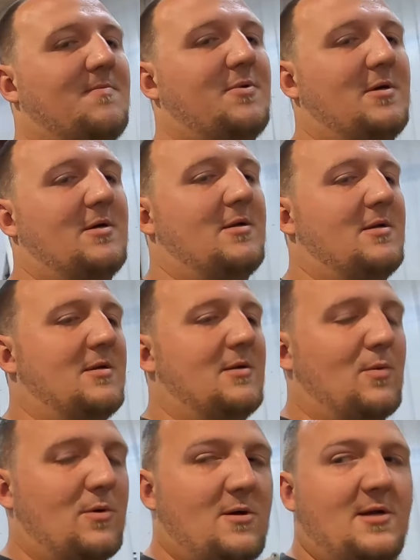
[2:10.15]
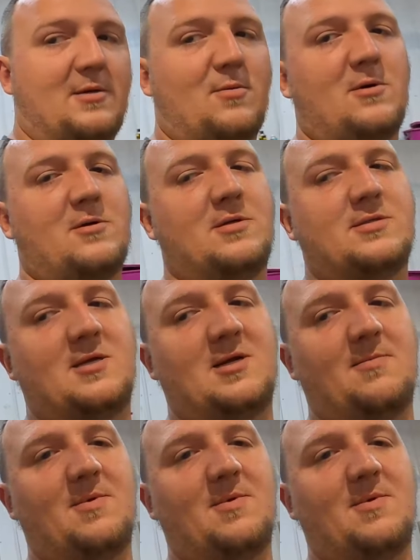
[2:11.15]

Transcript: But we're gonna get to work on this thing.